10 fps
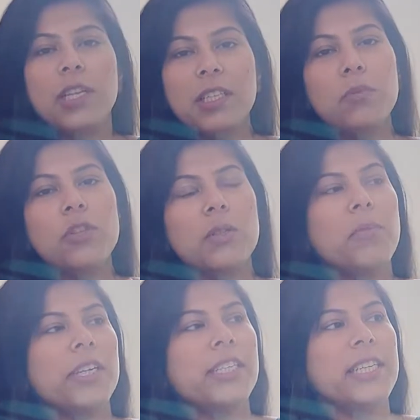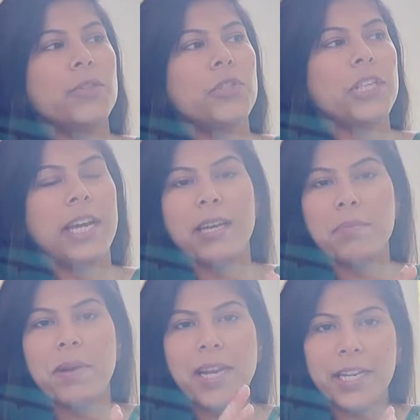the most important things which I
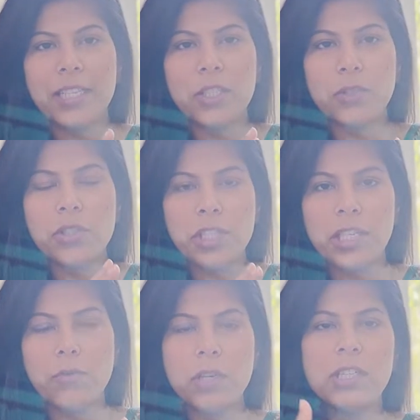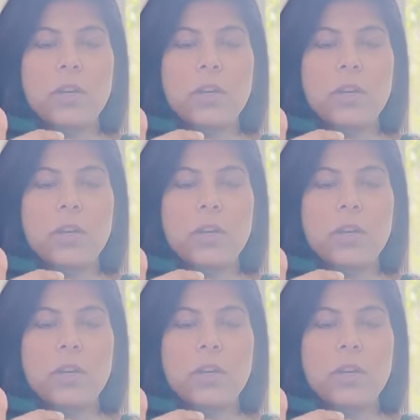am planning to achieve? What are the